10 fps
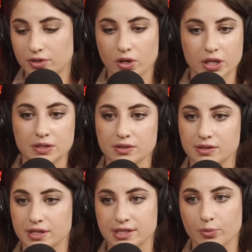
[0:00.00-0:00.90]
go down
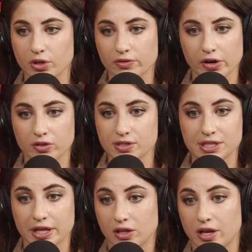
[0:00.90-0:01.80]
Sunset Boulevard, you'll see
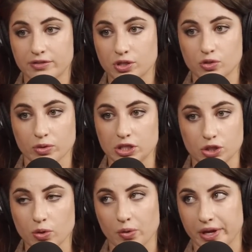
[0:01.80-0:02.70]
like a lot of shows really
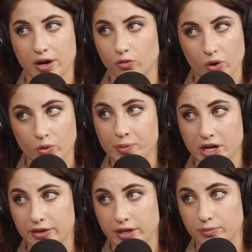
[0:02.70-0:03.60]
do only have one woman
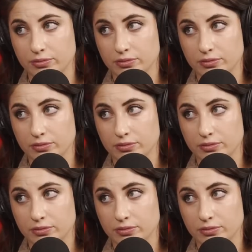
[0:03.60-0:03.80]
on them,